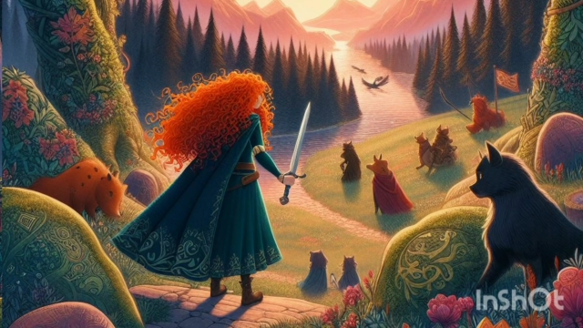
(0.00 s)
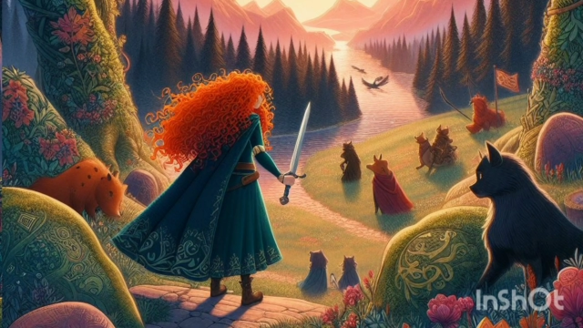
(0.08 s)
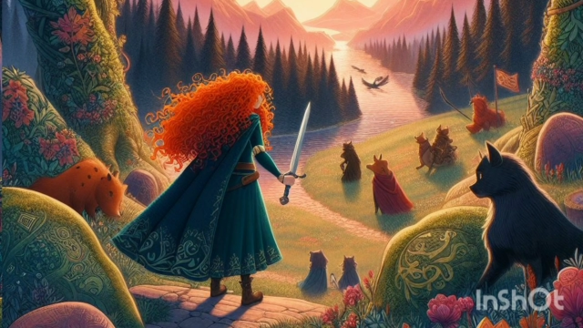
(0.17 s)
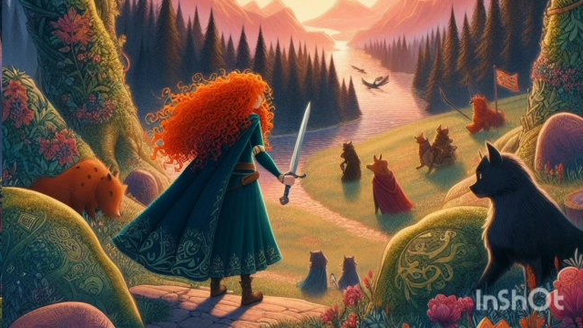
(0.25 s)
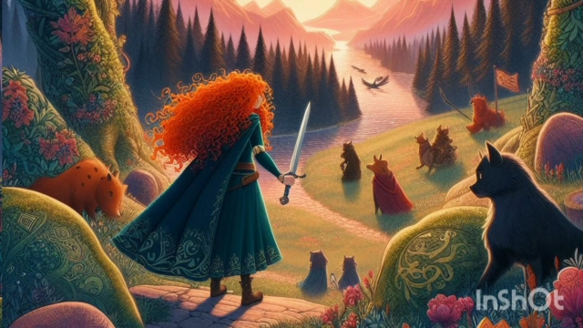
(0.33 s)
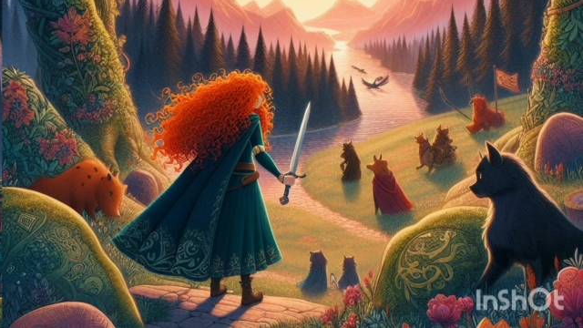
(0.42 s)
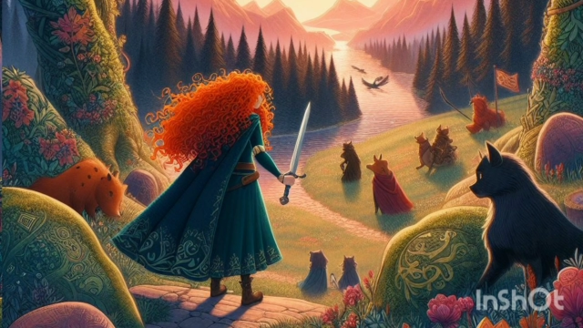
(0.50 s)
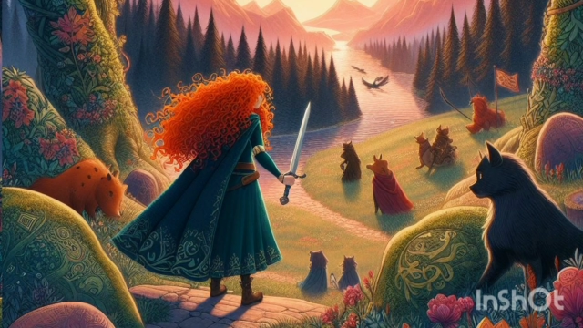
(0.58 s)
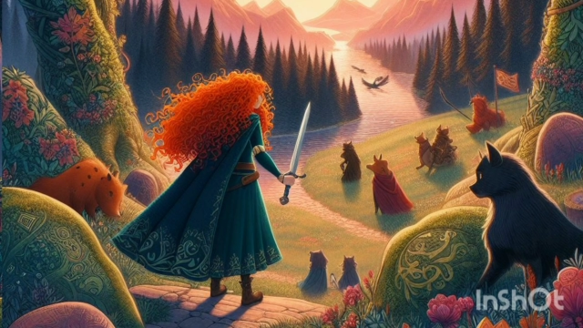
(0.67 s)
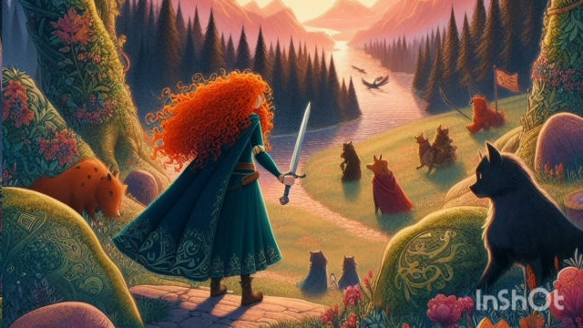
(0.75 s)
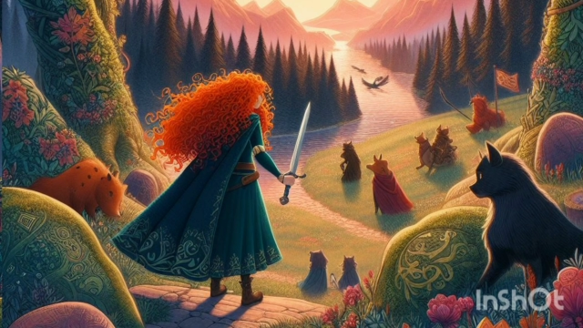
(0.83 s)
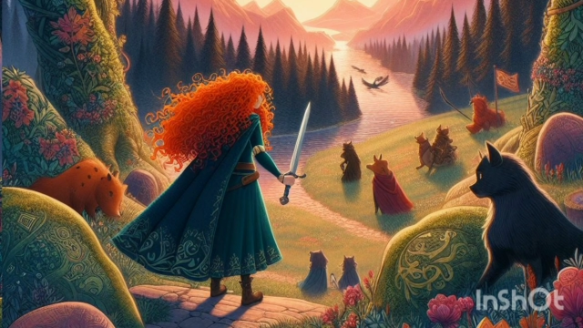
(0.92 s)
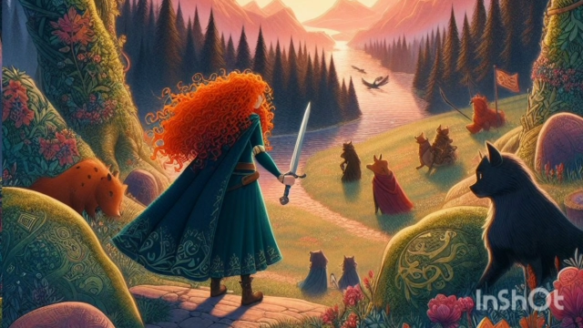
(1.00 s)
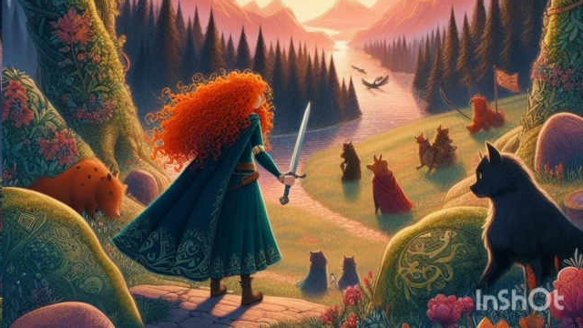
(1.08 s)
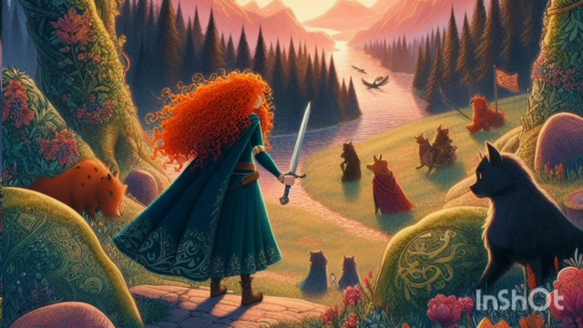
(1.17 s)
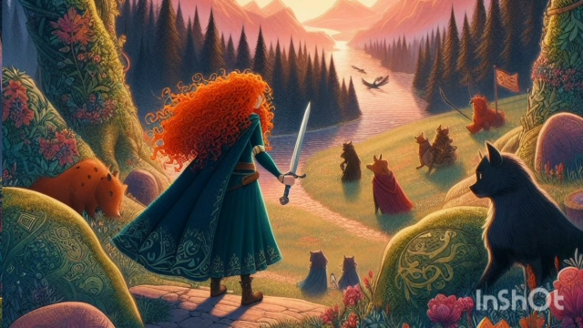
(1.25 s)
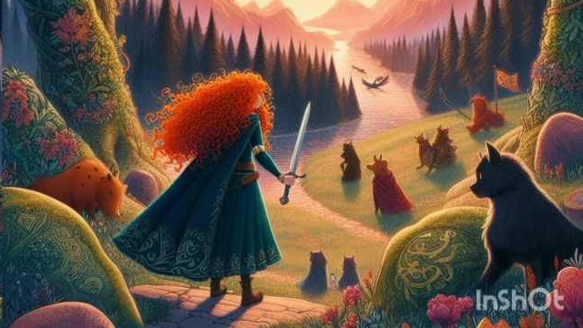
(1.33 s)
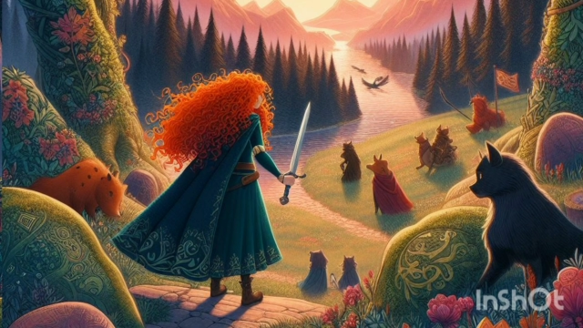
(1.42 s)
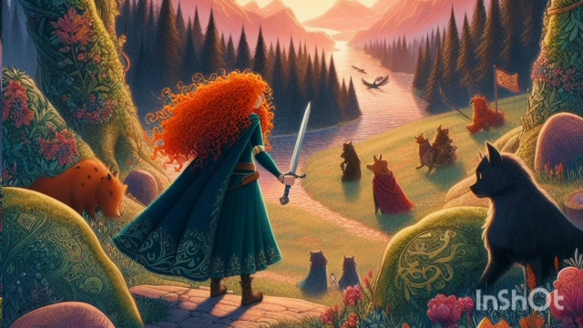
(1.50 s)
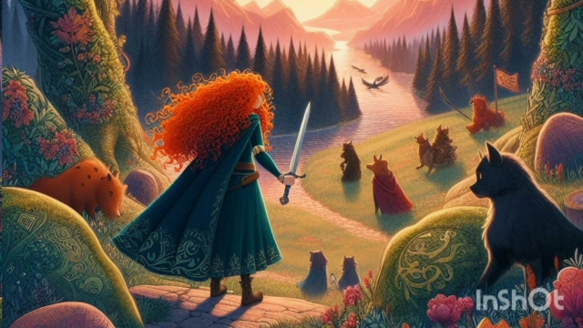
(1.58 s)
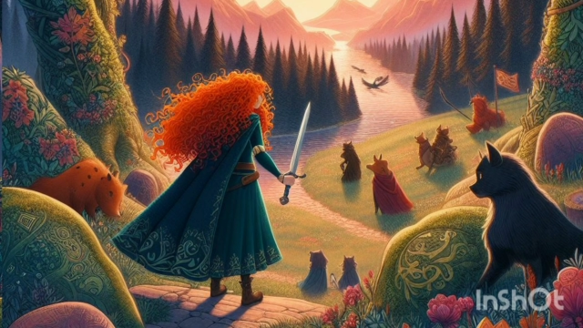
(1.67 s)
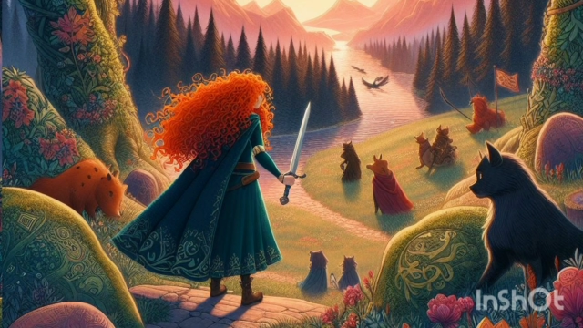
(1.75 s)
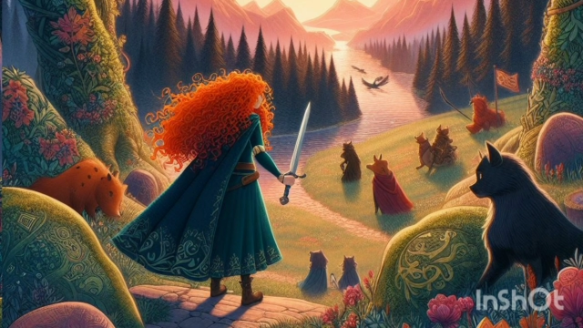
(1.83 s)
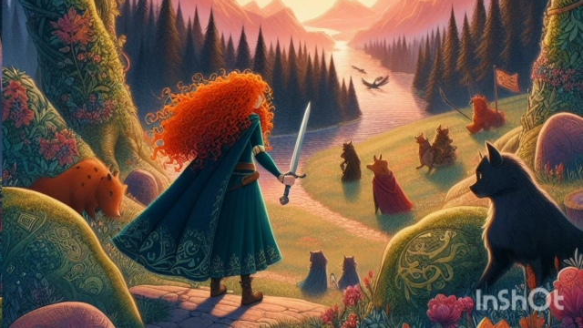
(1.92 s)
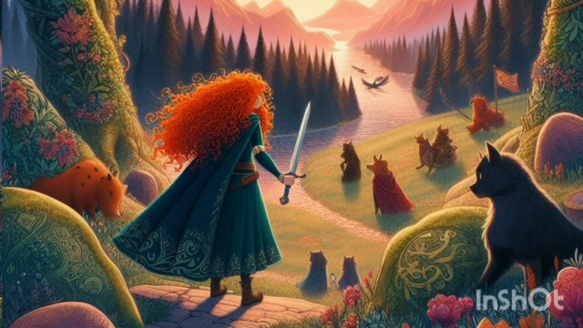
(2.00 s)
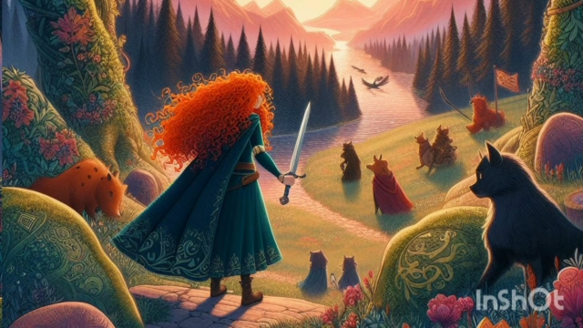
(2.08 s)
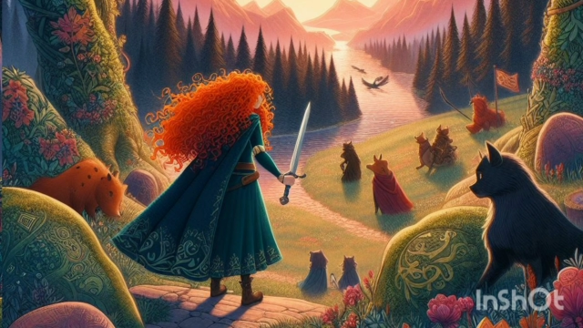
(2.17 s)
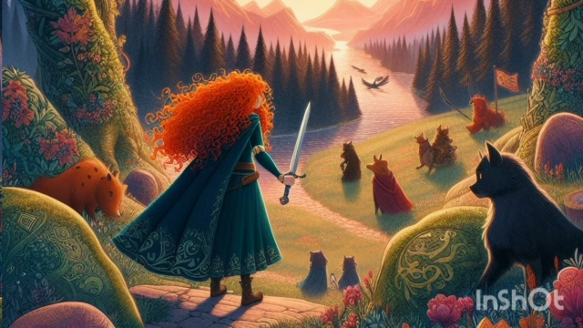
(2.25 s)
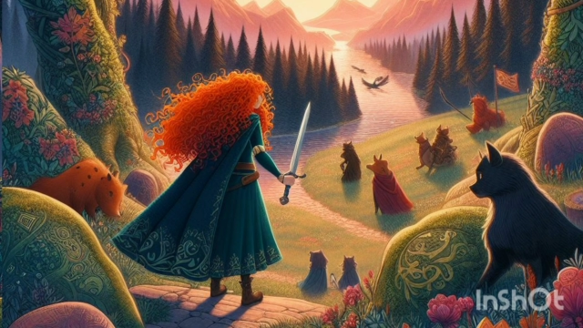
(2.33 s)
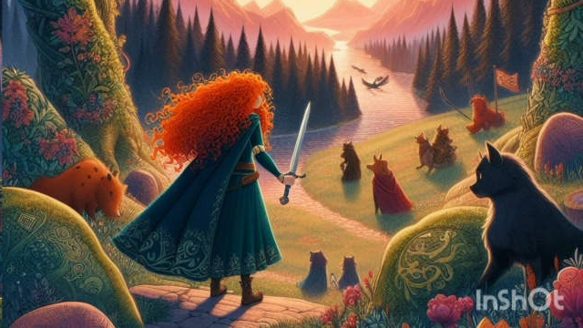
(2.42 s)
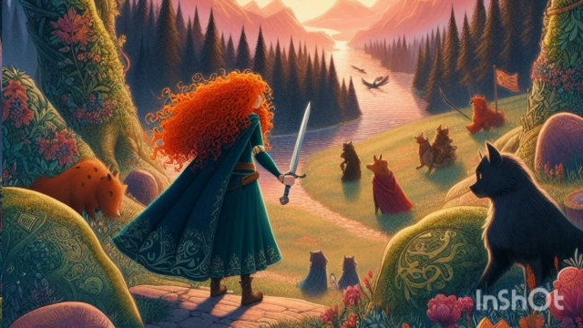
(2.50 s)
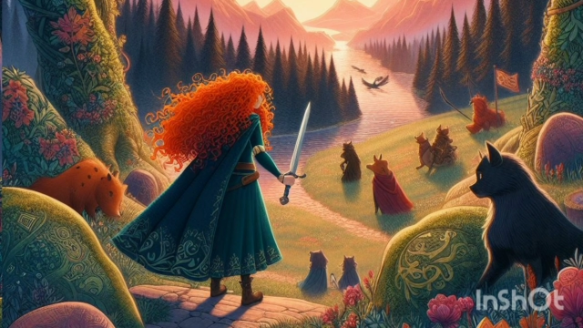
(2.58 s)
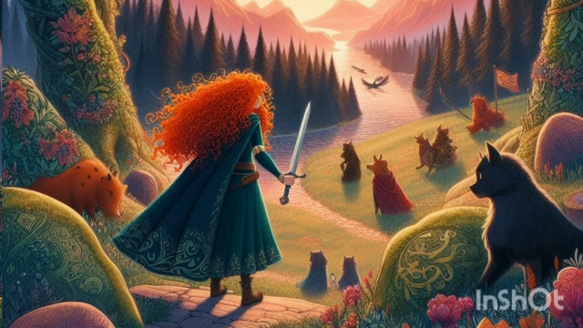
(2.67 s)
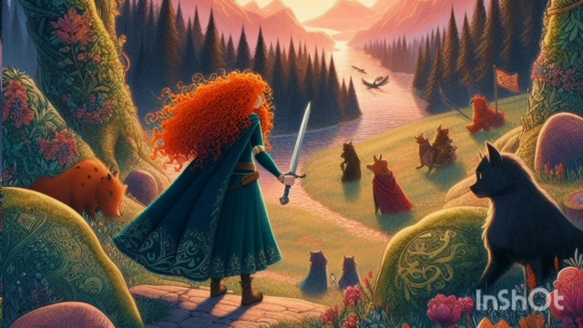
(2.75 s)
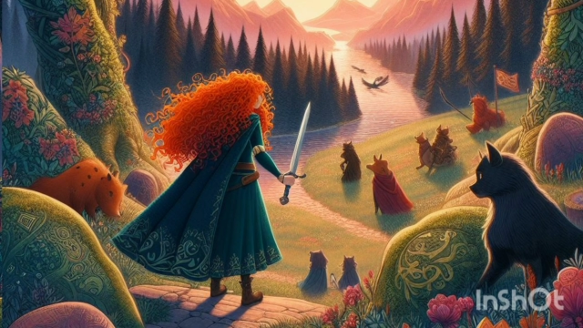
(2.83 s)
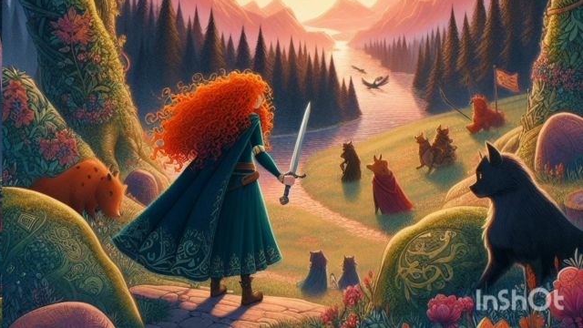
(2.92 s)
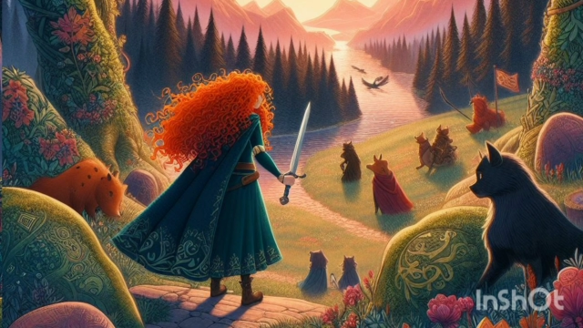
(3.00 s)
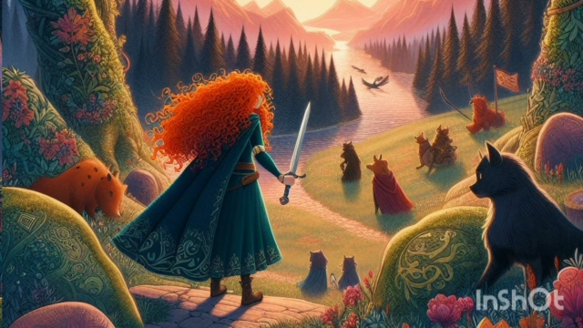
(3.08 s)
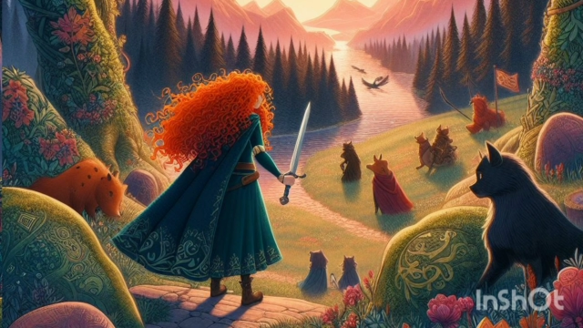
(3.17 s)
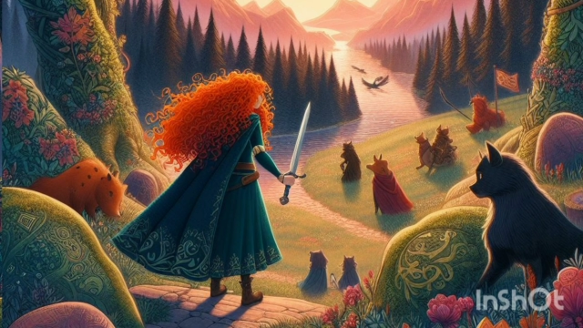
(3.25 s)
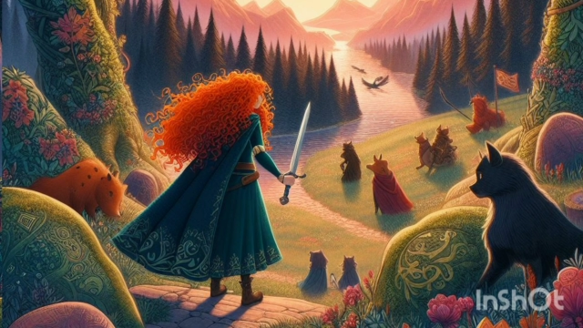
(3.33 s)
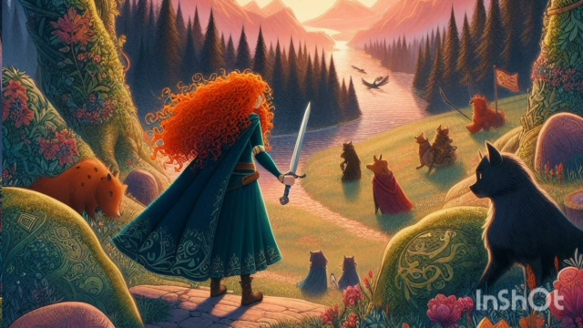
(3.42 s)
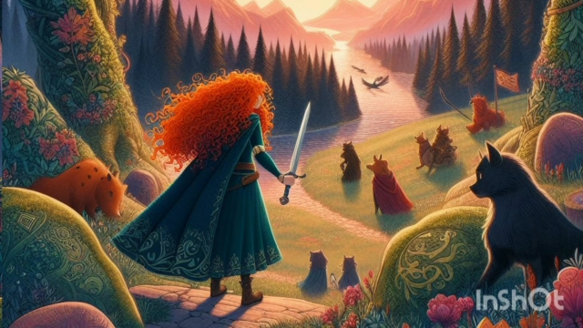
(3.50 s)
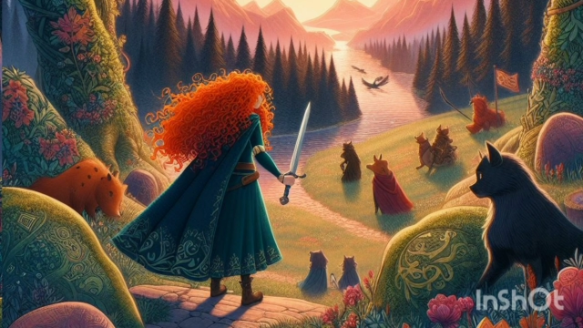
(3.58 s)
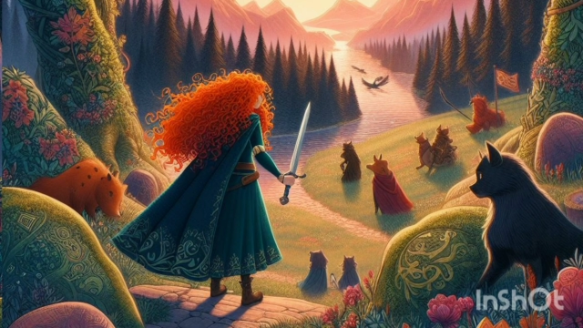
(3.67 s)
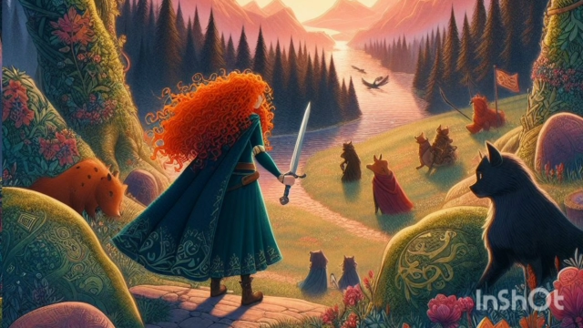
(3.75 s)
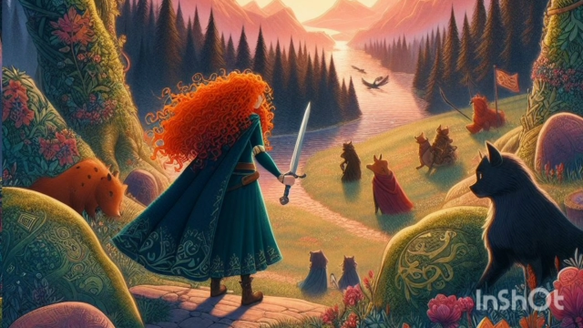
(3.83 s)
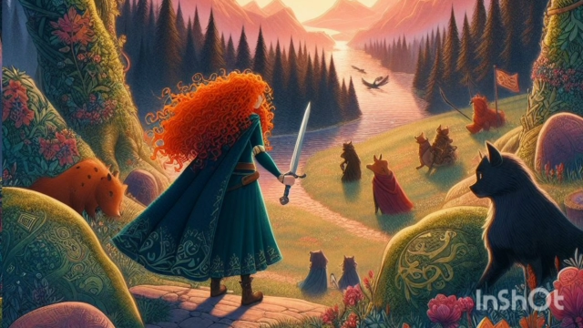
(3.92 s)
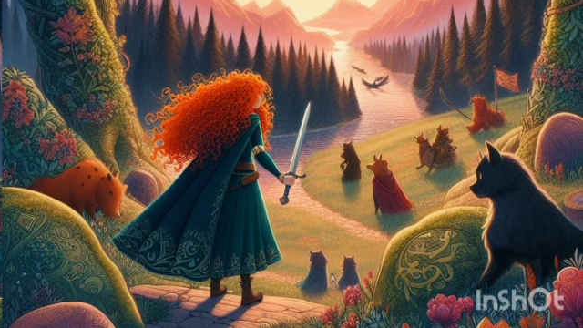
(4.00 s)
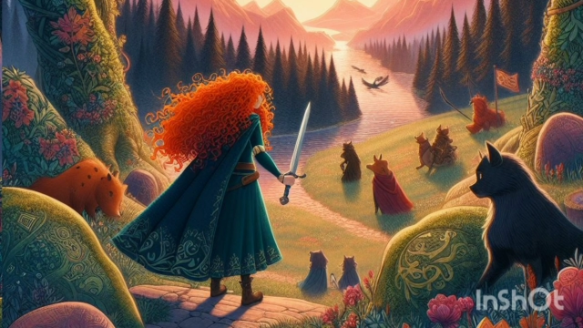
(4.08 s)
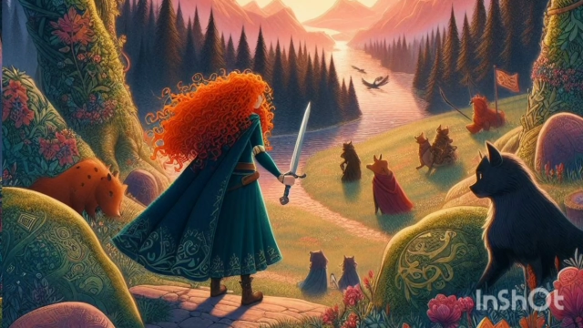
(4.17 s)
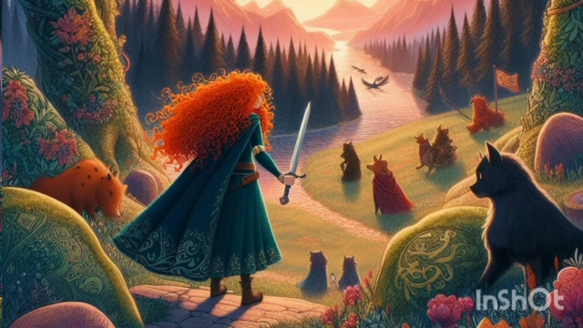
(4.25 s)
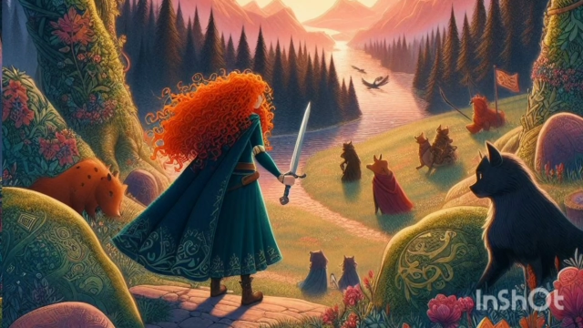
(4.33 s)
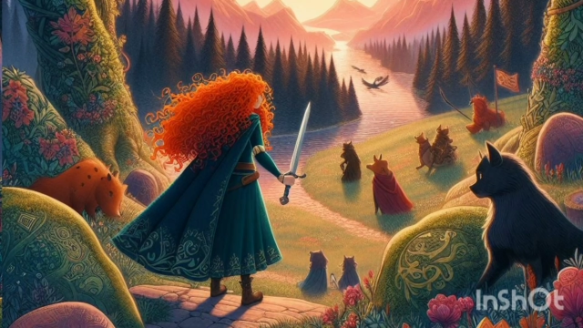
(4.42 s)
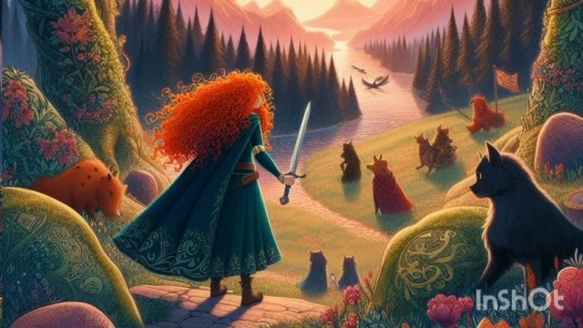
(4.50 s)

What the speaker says: (no speaker visible)